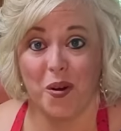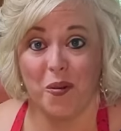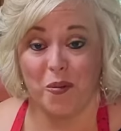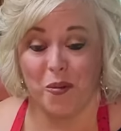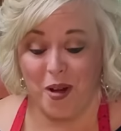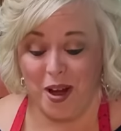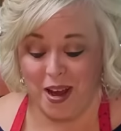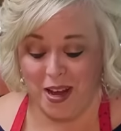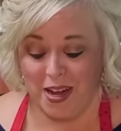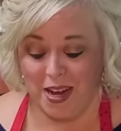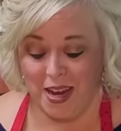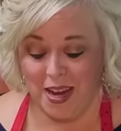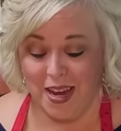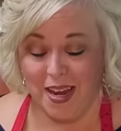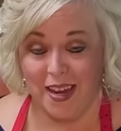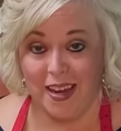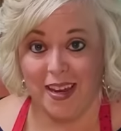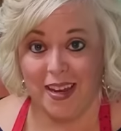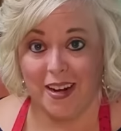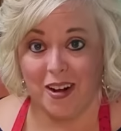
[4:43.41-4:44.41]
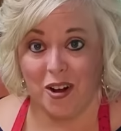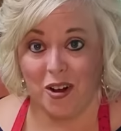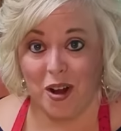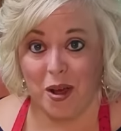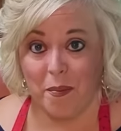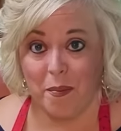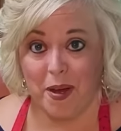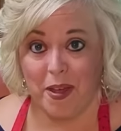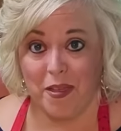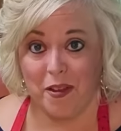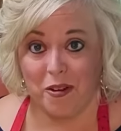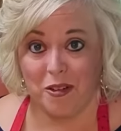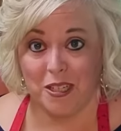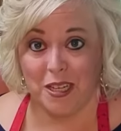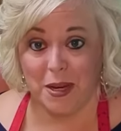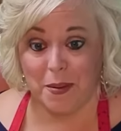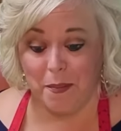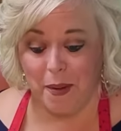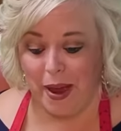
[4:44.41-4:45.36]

ready in our 9x13